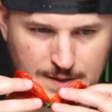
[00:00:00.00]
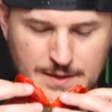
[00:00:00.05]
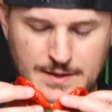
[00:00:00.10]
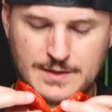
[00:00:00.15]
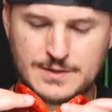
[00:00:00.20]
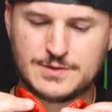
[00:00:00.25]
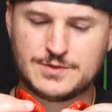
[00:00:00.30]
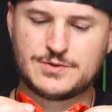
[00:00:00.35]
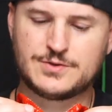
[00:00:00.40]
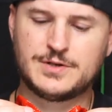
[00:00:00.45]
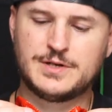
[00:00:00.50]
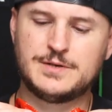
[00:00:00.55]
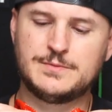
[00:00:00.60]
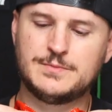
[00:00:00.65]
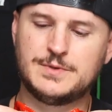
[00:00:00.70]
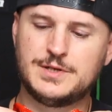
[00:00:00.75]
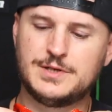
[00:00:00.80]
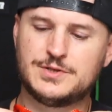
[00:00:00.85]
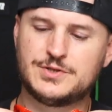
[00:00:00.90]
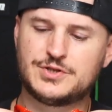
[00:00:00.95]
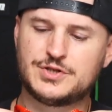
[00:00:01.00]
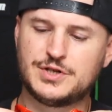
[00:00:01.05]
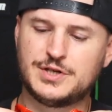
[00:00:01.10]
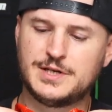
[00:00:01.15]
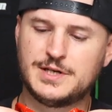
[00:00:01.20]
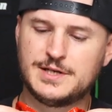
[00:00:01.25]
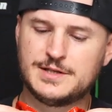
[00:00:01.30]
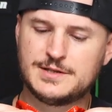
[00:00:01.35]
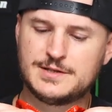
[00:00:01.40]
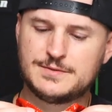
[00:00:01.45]
Extremely
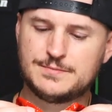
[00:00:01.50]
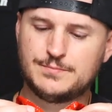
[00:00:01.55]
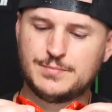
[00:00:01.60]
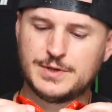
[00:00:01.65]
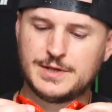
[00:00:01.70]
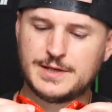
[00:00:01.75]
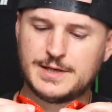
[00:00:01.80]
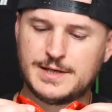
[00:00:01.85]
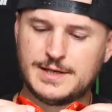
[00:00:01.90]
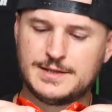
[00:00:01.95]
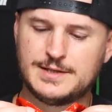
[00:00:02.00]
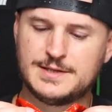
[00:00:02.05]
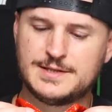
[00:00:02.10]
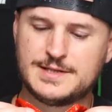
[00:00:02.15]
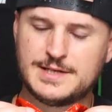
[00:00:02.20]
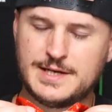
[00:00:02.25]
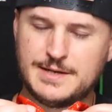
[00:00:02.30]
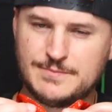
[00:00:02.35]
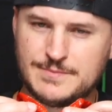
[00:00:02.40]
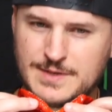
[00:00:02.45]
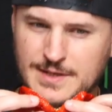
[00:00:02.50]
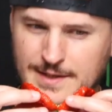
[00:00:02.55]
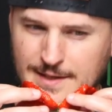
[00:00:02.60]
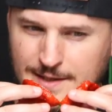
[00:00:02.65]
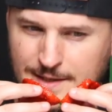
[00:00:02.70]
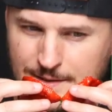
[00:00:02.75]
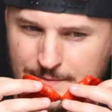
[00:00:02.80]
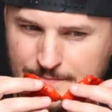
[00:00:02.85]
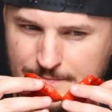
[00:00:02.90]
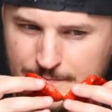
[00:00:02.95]
chinense, but at the same
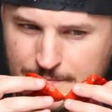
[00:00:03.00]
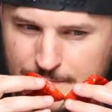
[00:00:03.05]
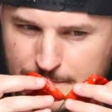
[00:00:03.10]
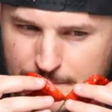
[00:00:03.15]
time